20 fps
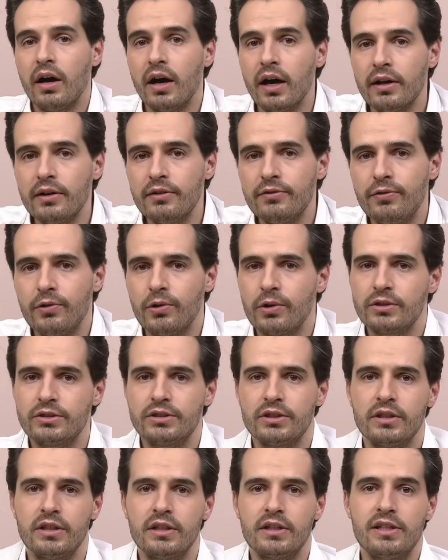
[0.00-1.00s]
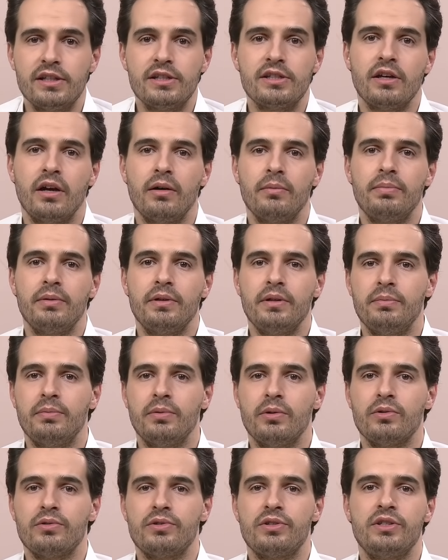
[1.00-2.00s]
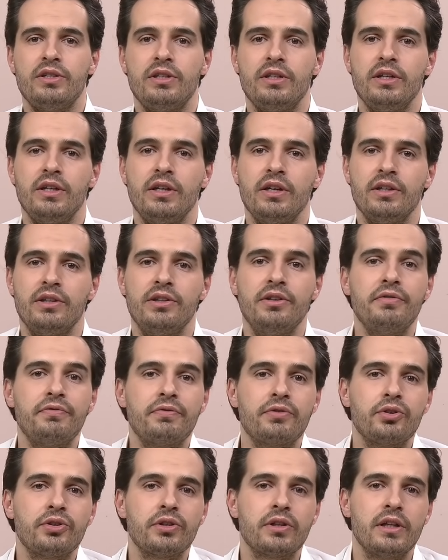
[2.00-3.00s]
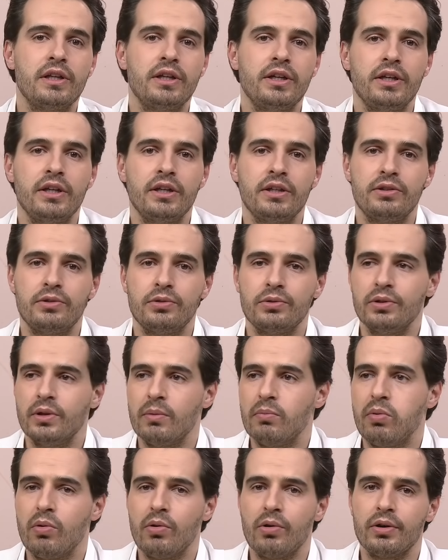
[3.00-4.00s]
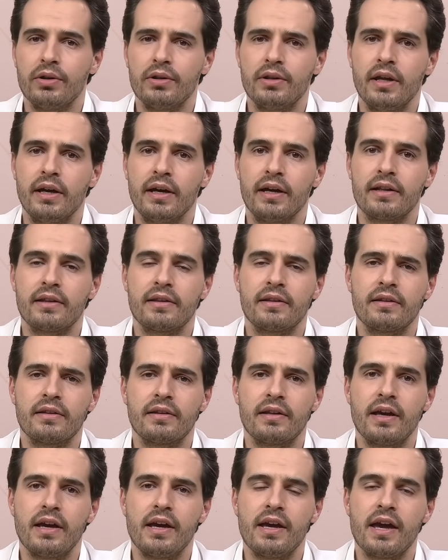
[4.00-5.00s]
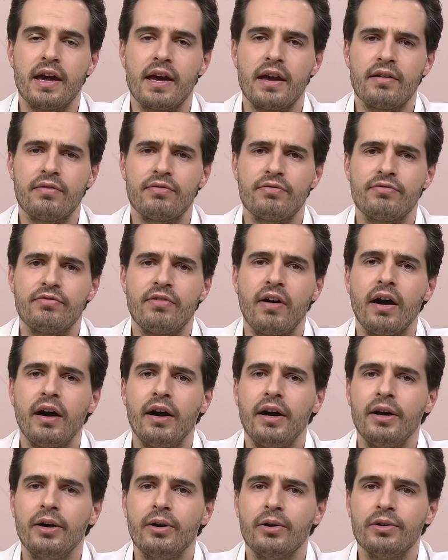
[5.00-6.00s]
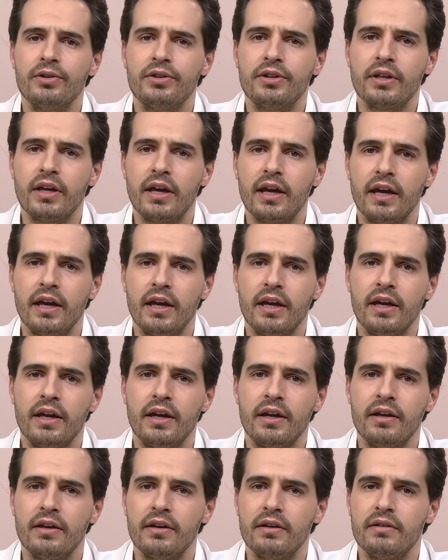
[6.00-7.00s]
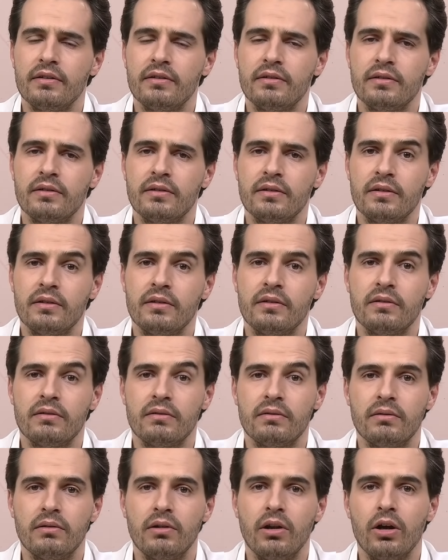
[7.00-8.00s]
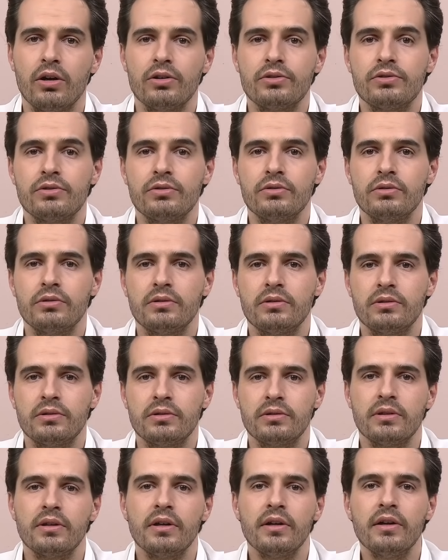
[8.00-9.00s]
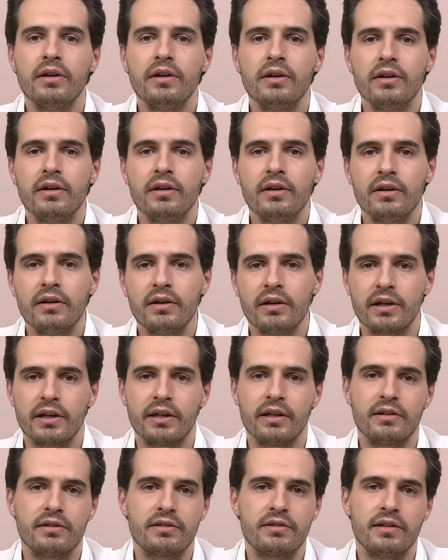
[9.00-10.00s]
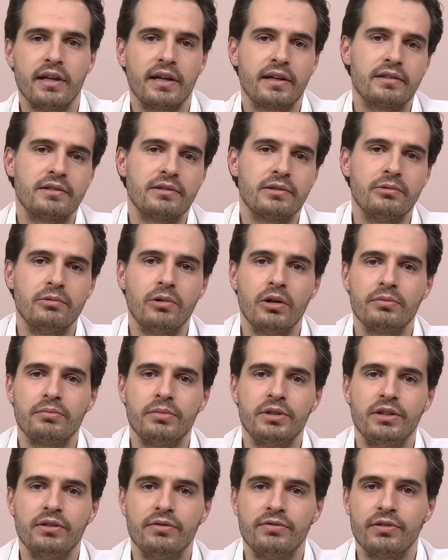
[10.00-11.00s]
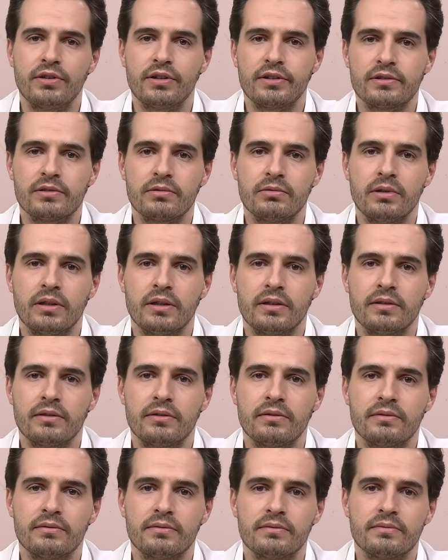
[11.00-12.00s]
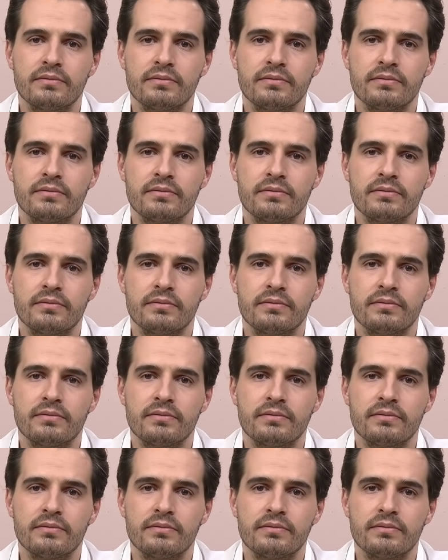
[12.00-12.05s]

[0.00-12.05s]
Unfortunately, some people see it differently, to the point that they have filed a lawsuit against Nexo. Won't be the first one.